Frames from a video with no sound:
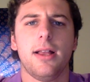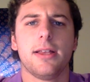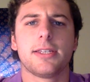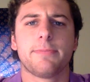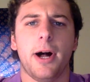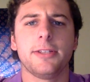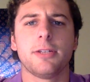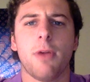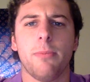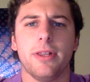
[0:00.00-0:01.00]

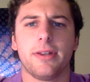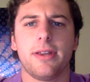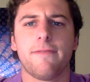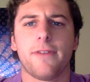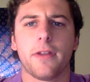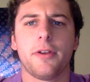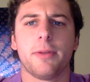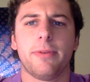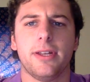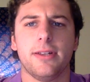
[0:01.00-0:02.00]
Sponsored mobility further
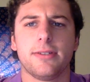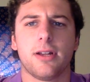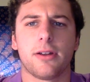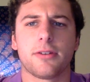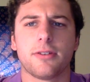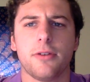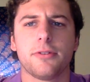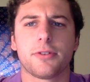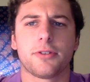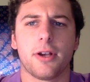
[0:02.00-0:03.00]
depends on a
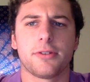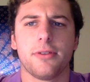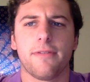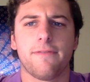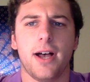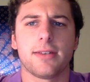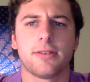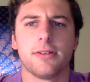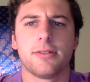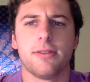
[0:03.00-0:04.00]
social structure that
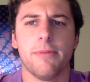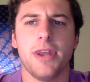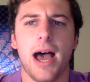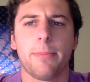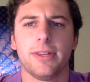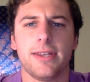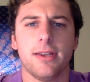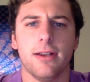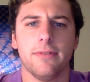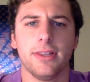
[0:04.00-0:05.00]
fosters the monopoly
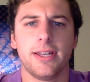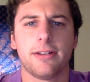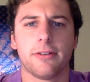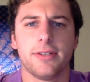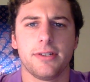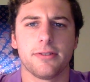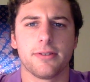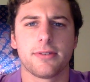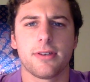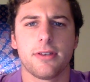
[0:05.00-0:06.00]
of elite
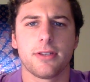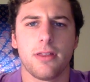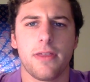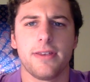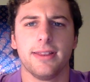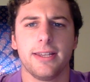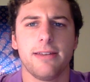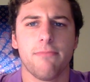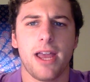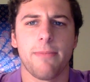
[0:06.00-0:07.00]
credentials so that the
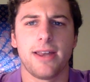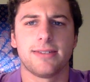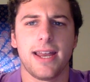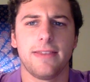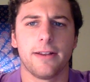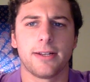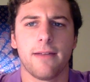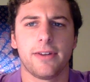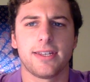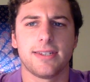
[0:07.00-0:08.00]
elite may maintain their
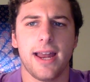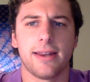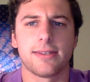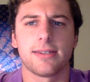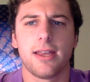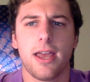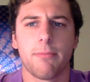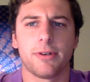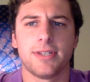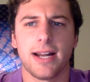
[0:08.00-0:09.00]
governing status
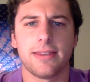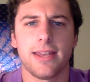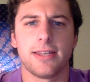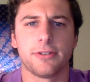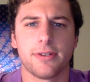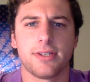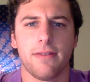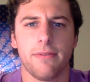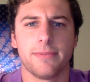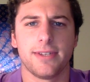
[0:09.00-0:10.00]
and protect the interest
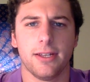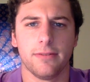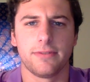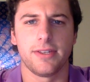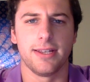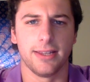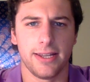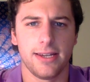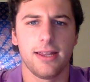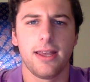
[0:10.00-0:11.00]
of themselves, the
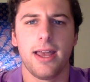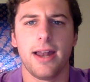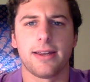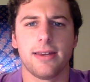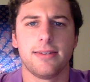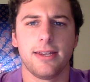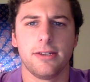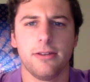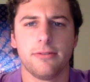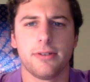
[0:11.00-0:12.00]
elite, and
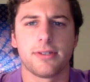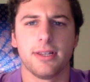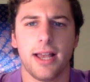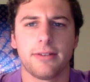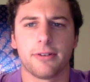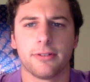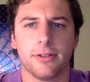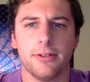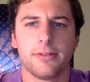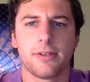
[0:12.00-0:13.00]
continue to select
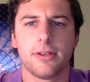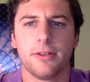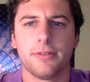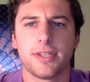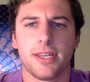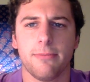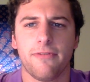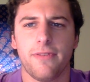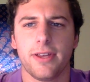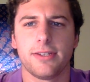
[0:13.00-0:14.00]
recruits who seem
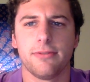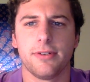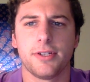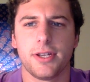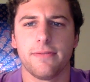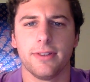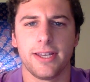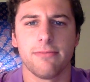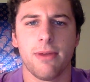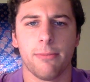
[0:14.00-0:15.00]
fit to achieve
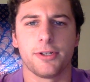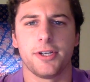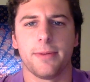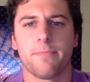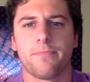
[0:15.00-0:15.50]
elite membership.